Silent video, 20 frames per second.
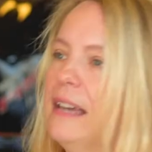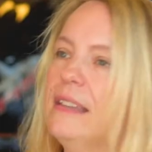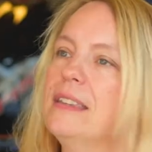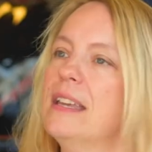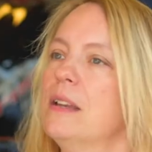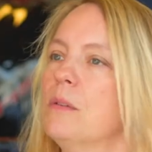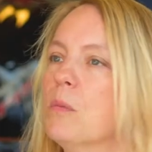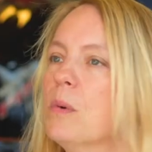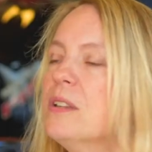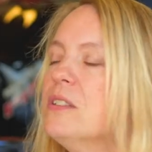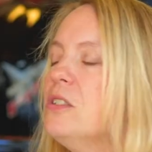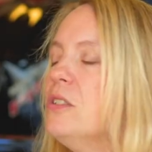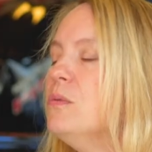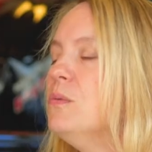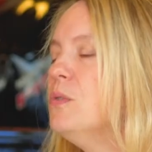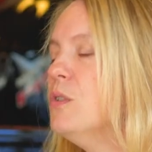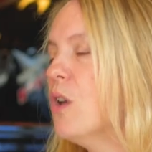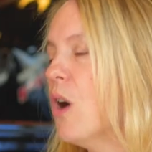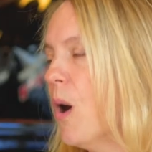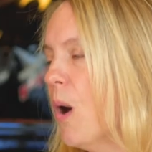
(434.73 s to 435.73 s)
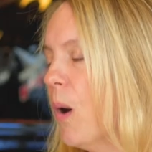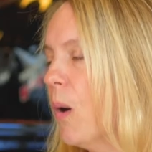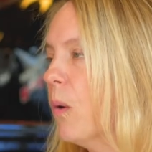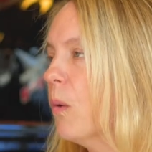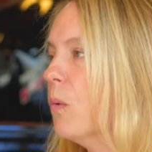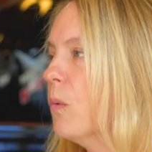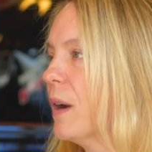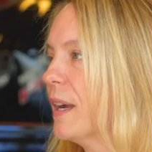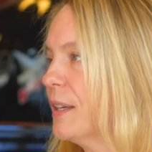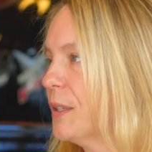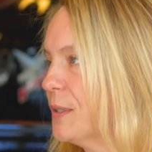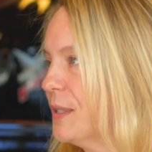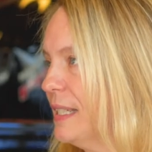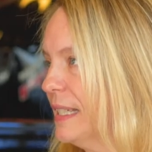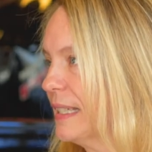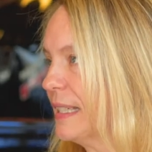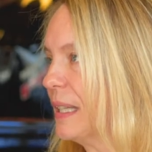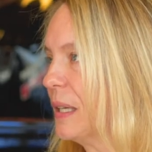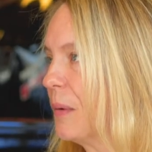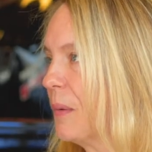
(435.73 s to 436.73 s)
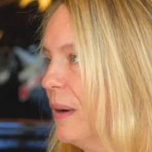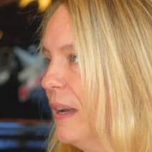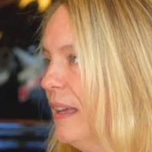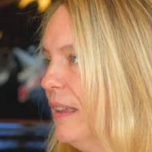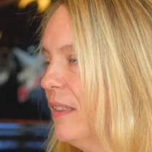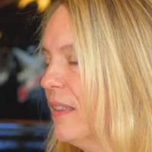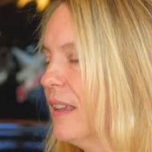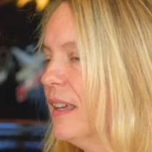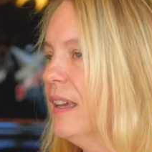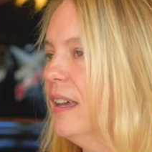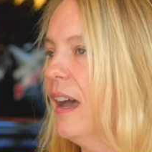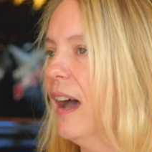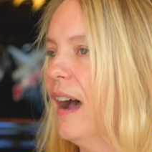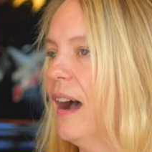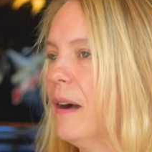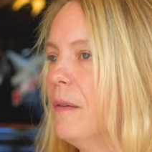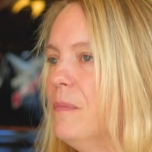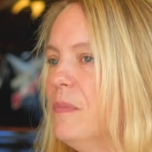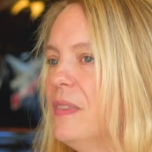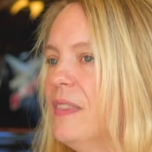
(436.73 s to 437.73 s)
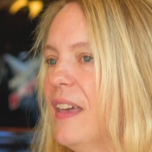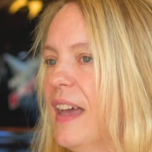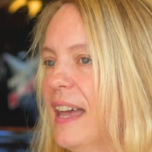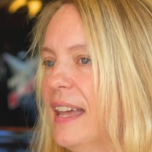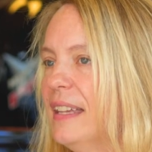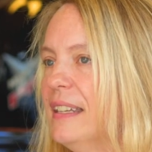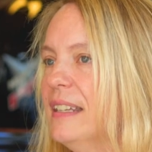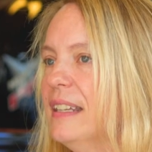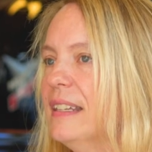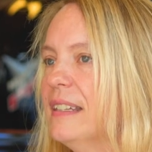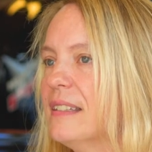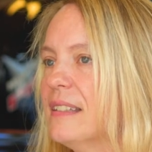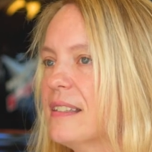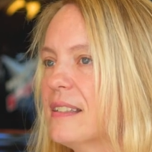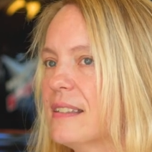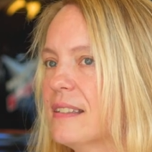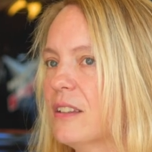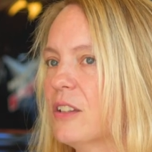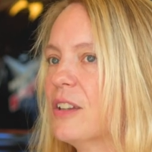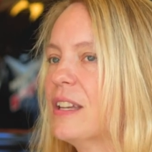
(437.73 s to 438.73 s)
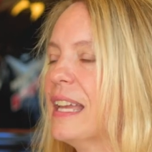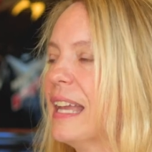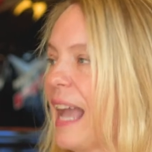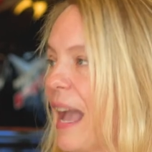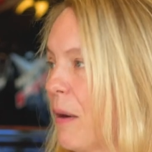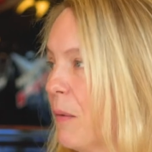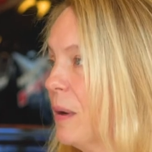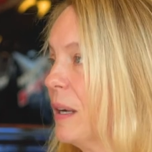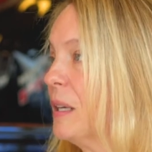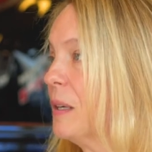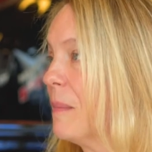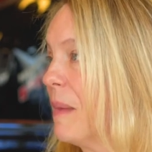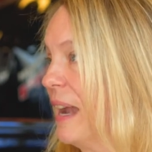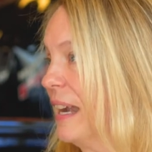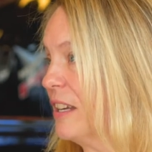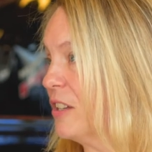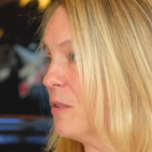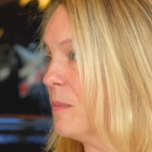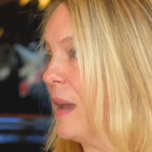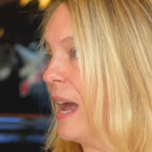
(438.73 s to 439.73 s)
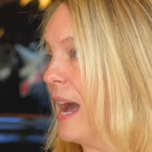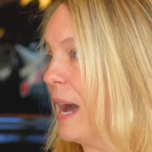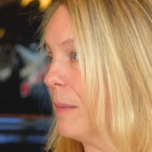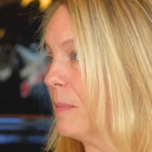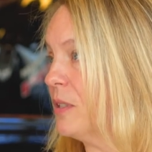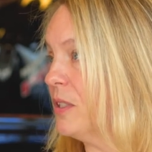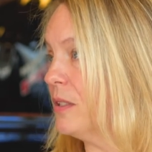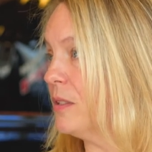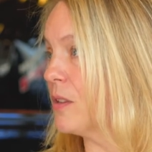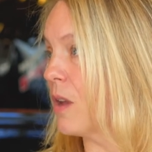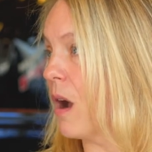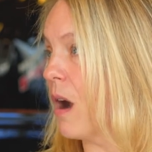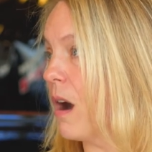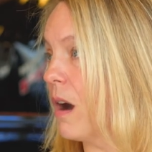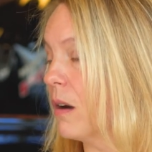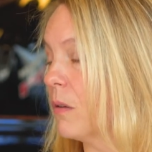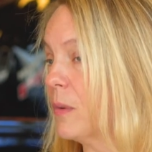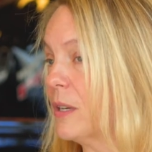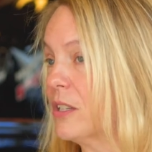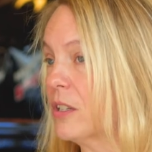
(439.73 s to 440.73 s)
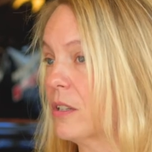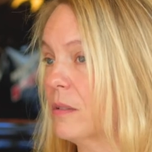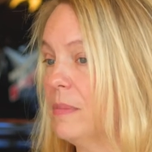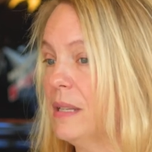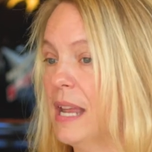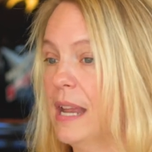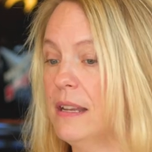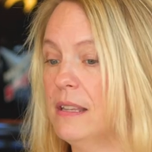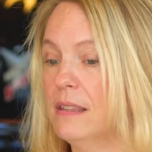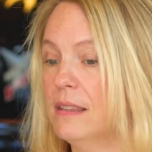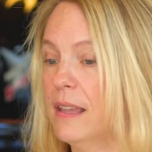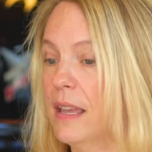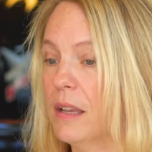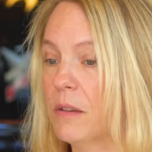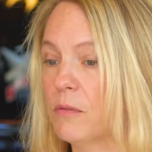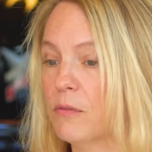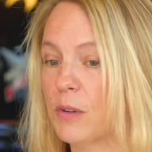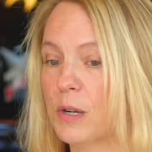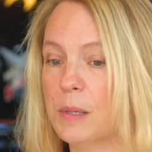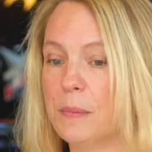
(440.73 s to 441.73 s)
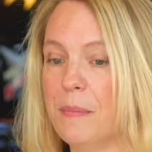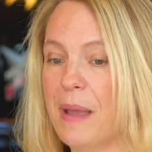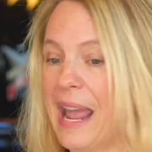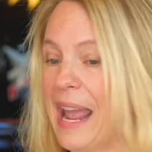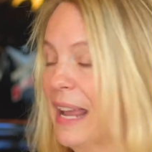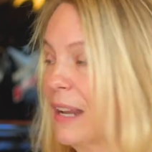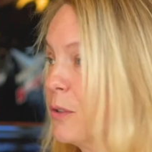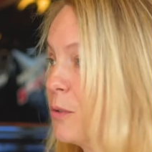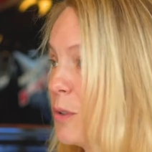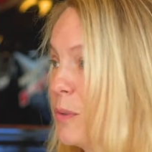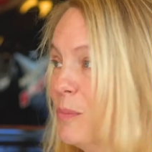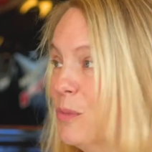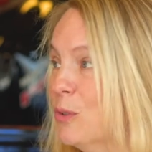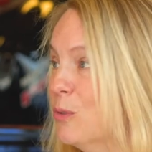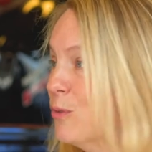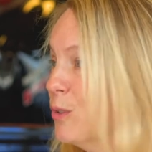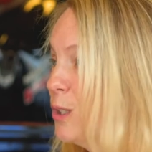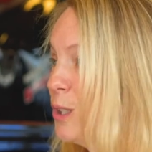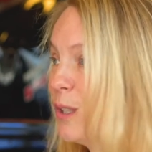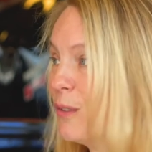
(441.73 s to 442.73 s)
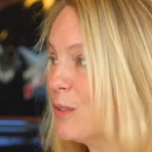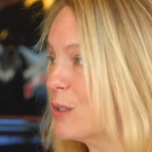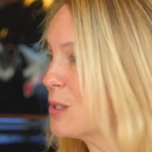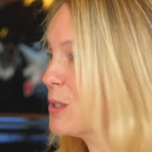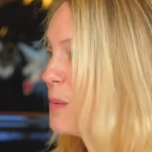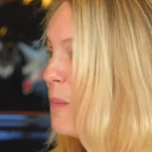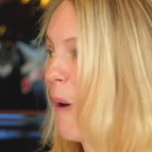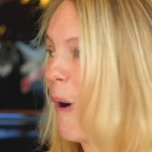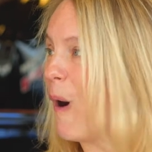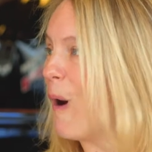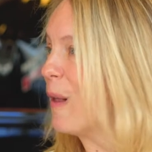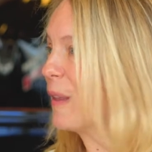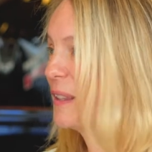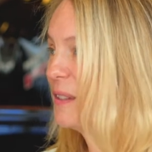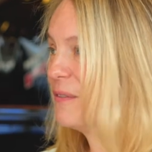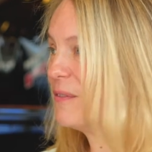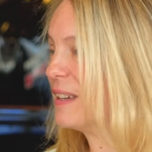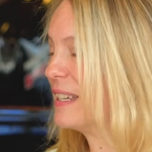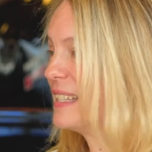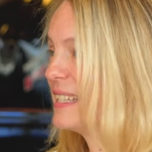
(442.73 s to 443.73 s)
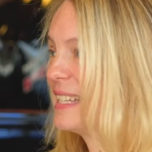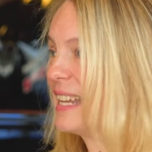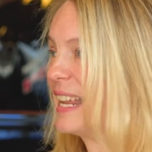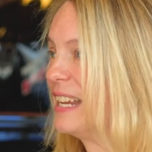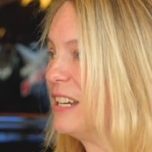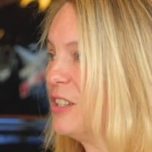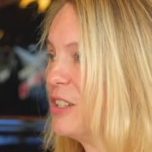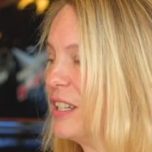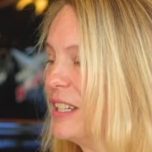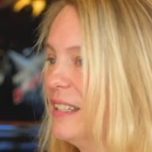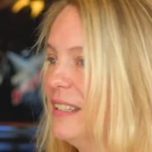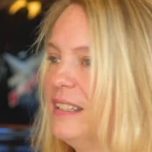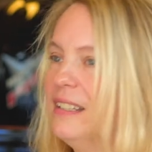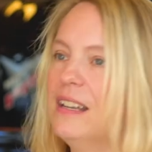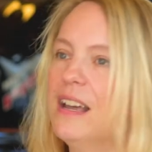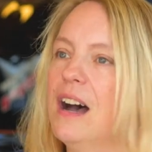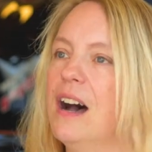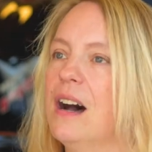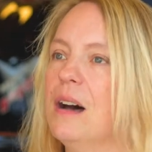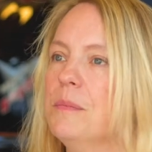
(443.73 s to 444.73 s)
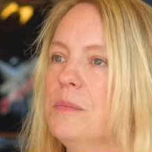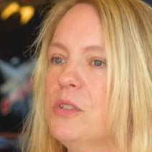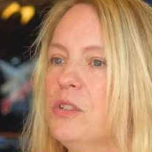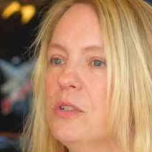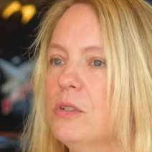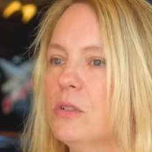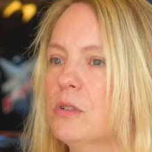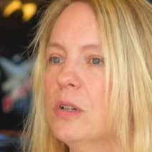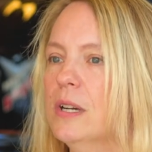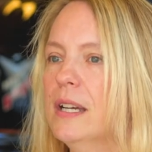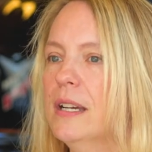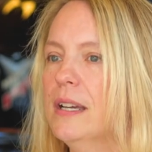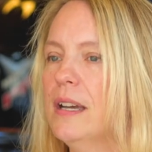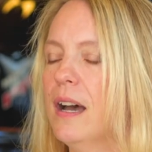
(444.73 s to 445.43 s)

And then once you know what you're dealing with, then it's looking at what your management options are, which could be anything from hand removal of a small infestation to